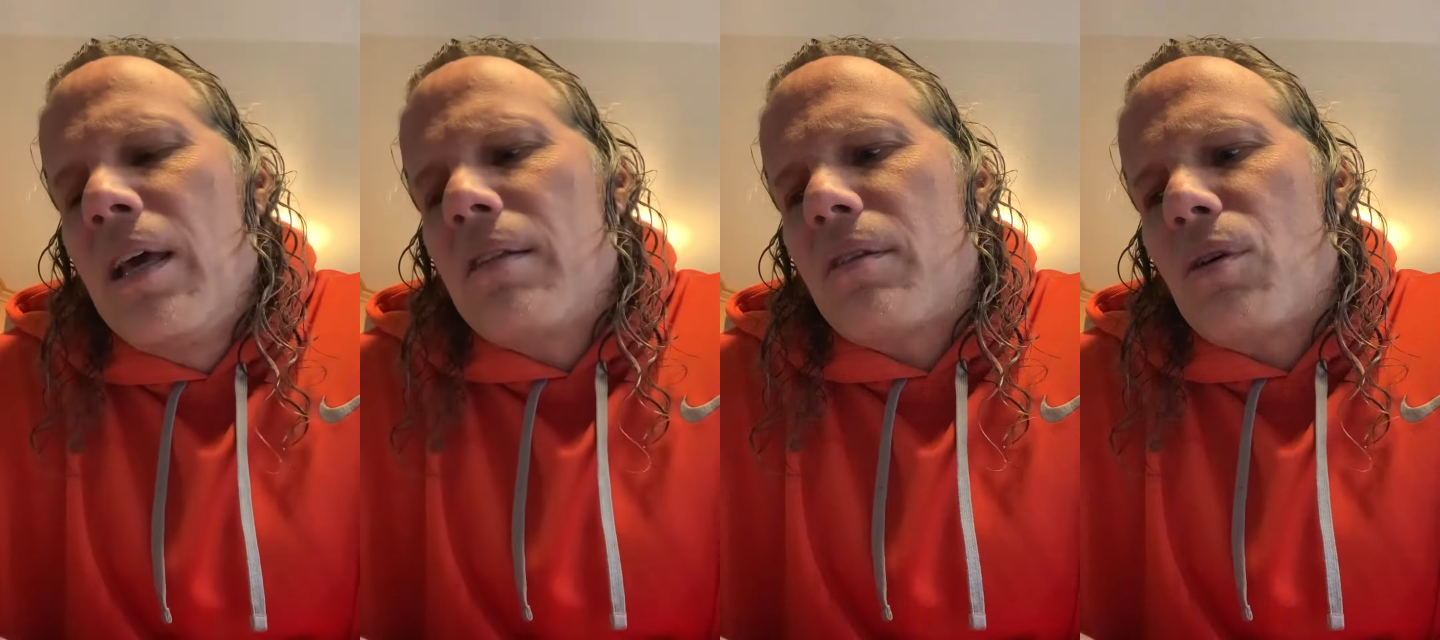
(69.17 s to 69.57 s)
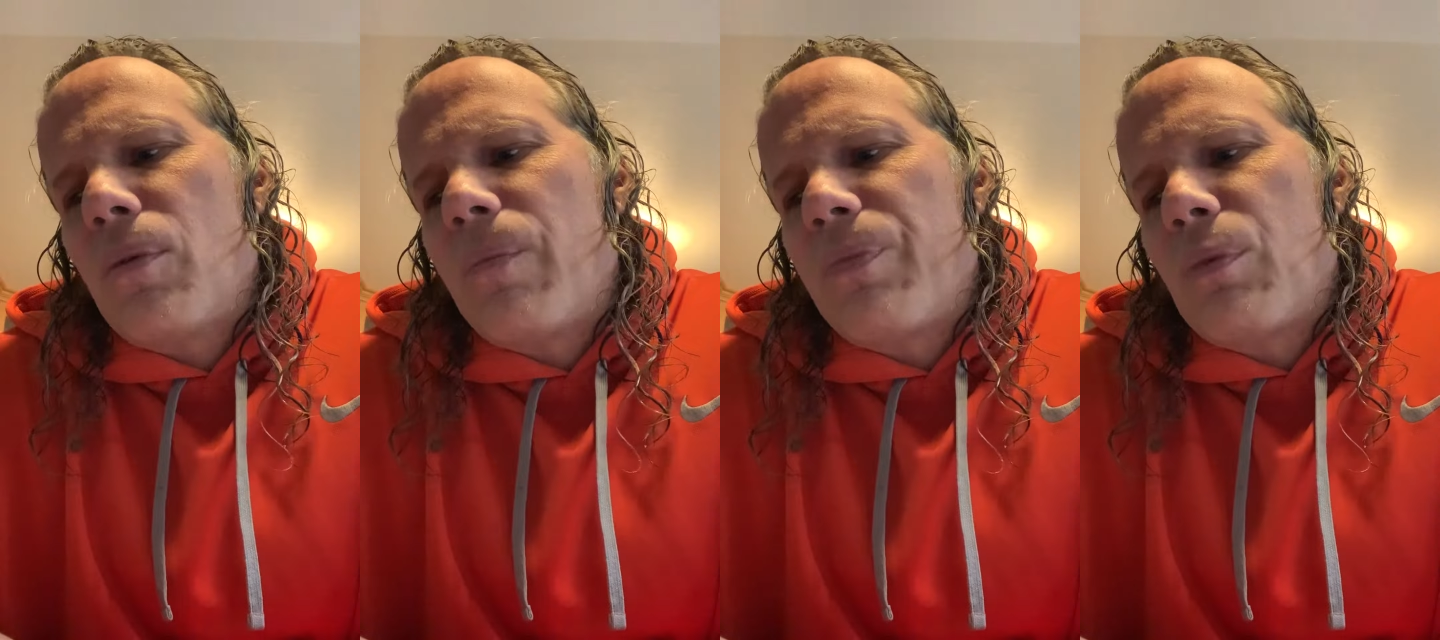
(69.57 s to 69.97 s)

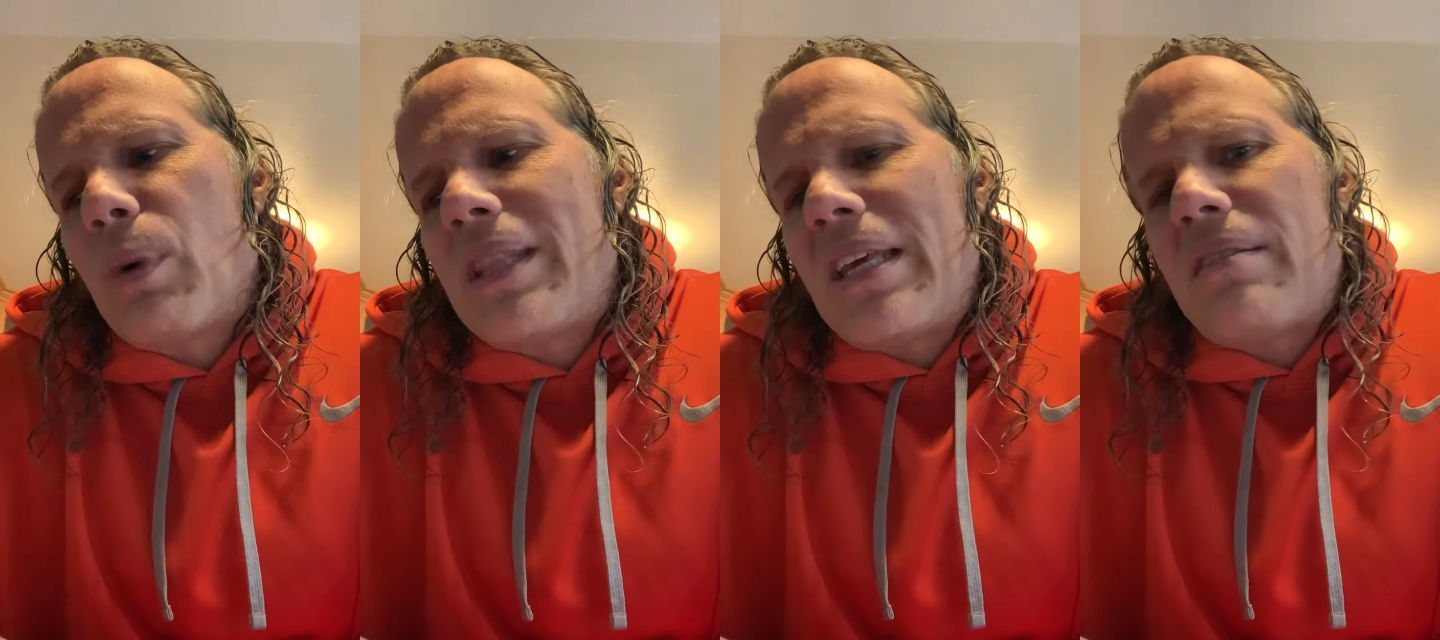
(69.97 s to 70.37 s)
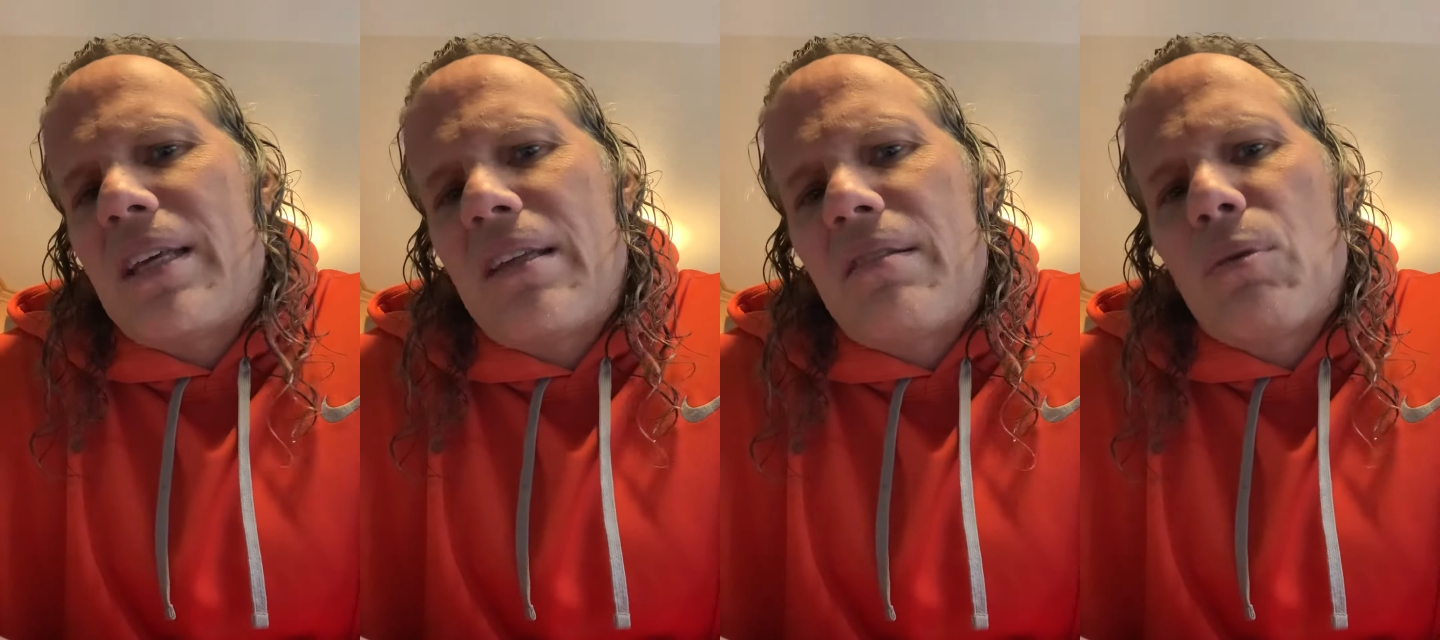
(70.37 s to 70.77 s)
So what they
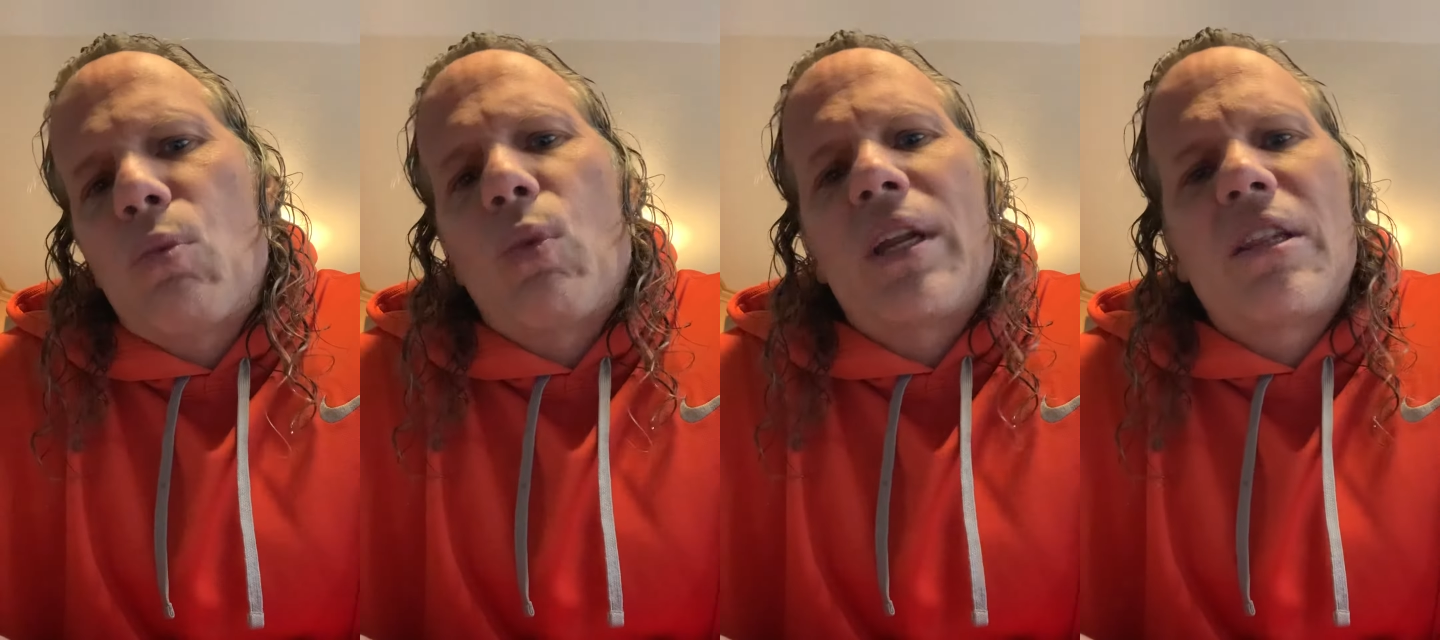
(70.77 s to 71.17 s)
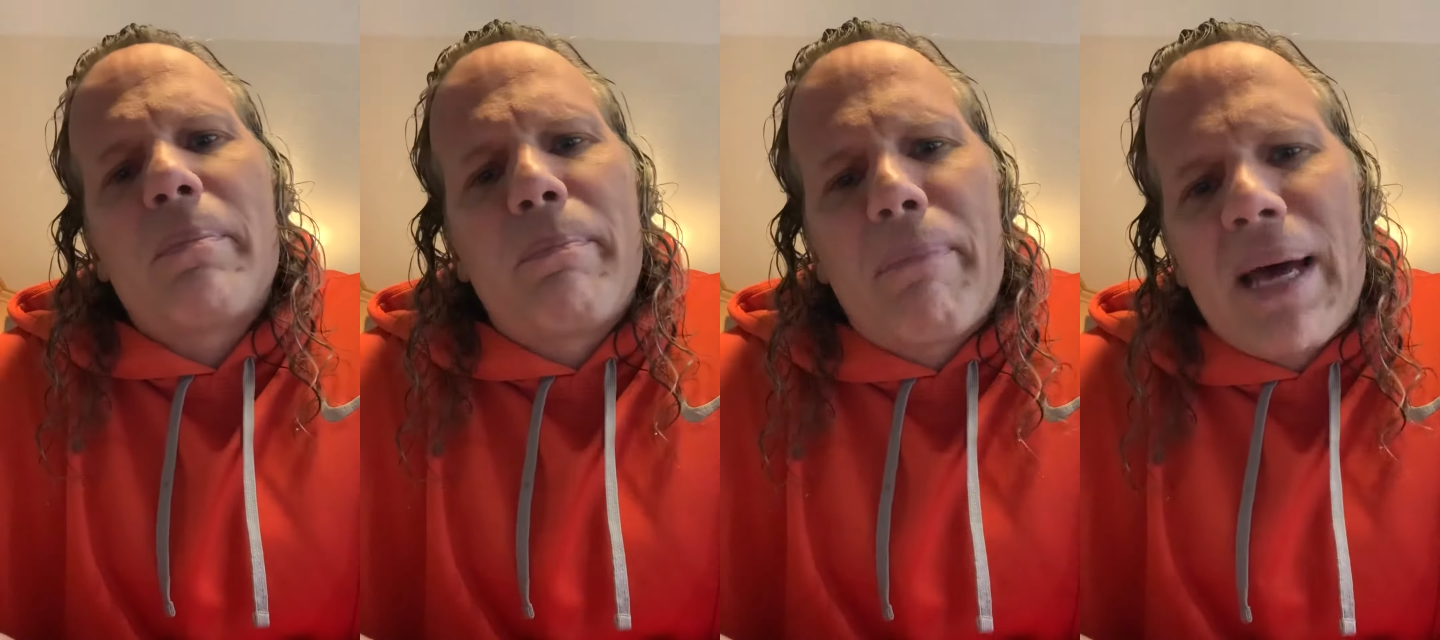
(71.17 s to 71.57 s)
say is that one of the
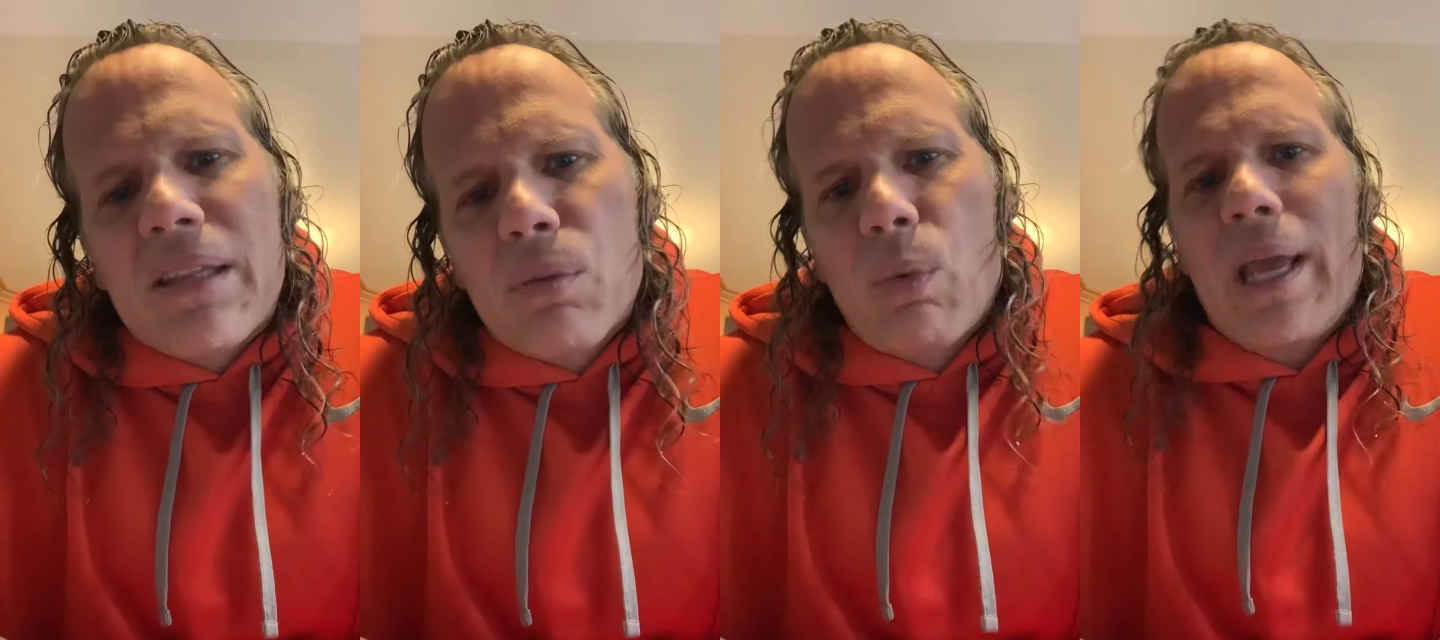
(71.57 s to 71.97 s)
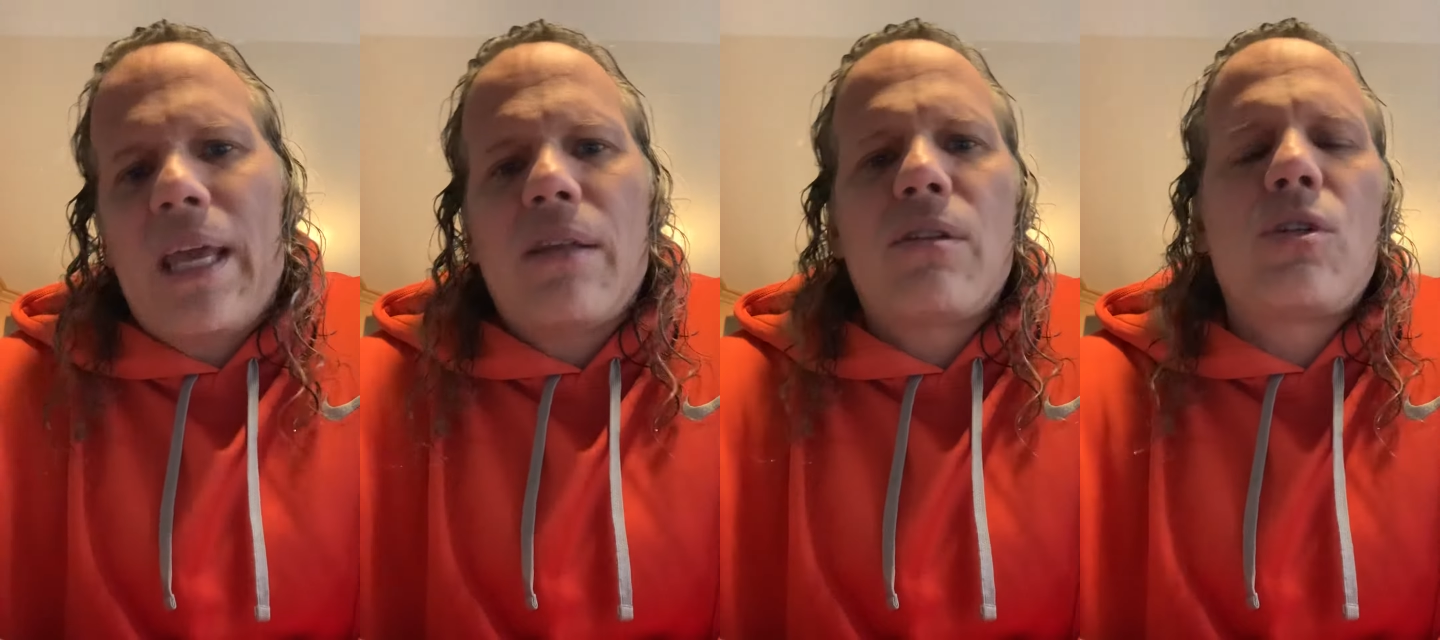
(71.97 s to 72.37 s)
best
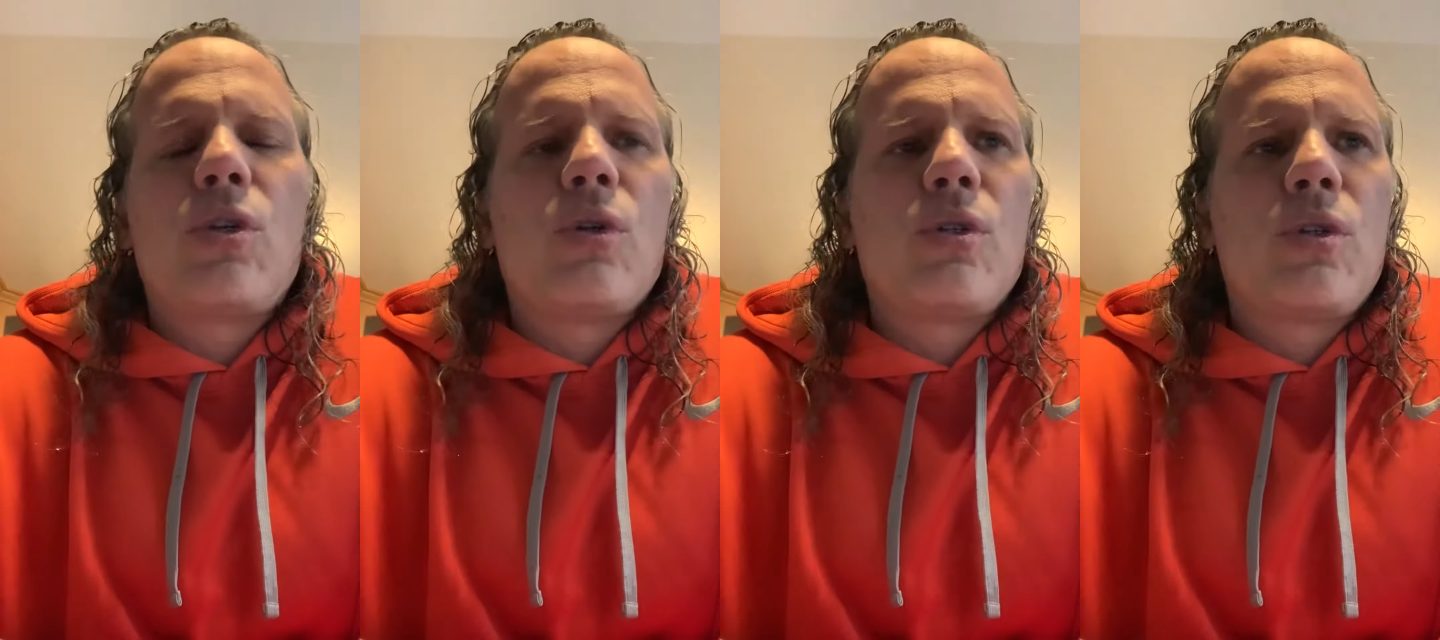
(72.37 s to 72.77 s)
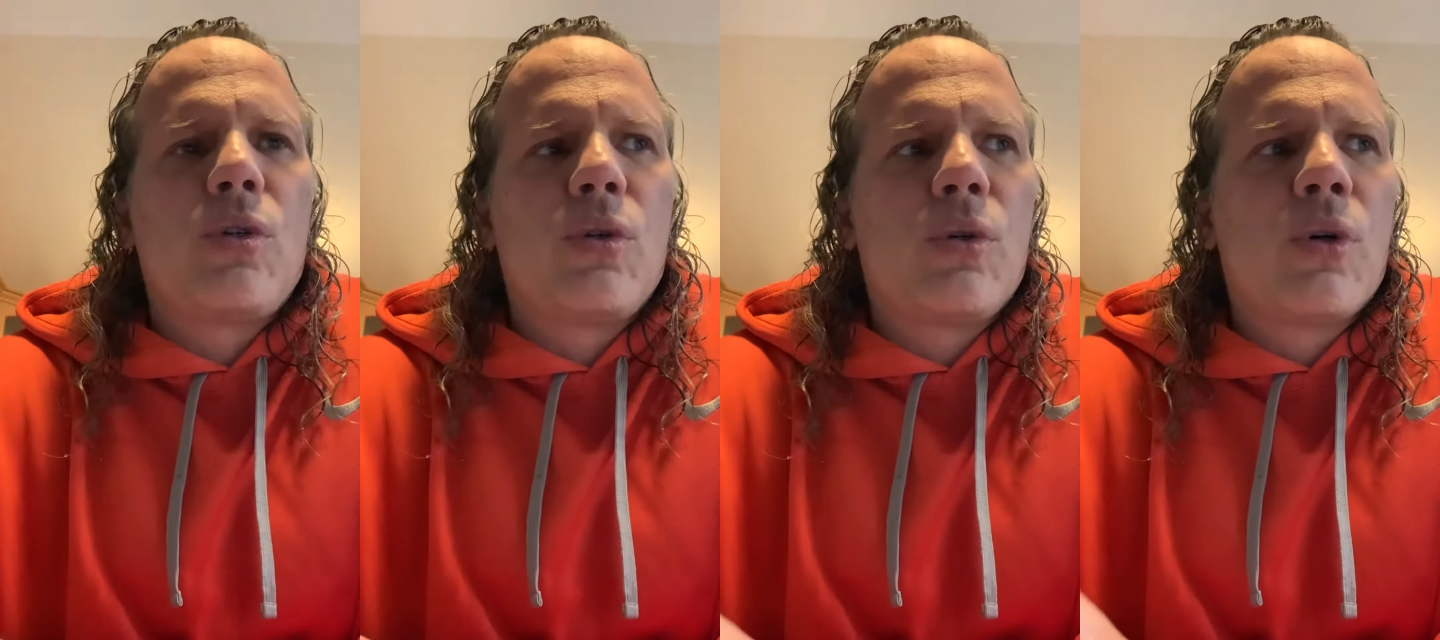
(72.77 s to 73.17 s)
ways
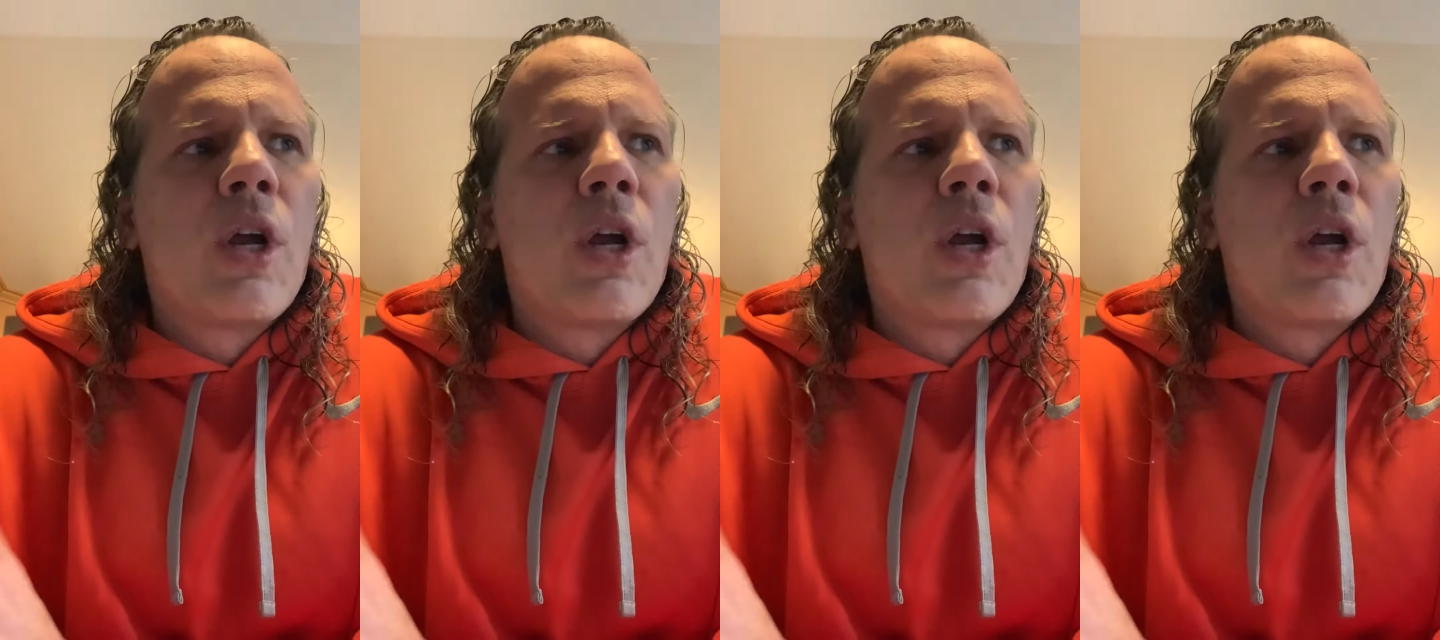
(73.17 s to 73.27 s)
to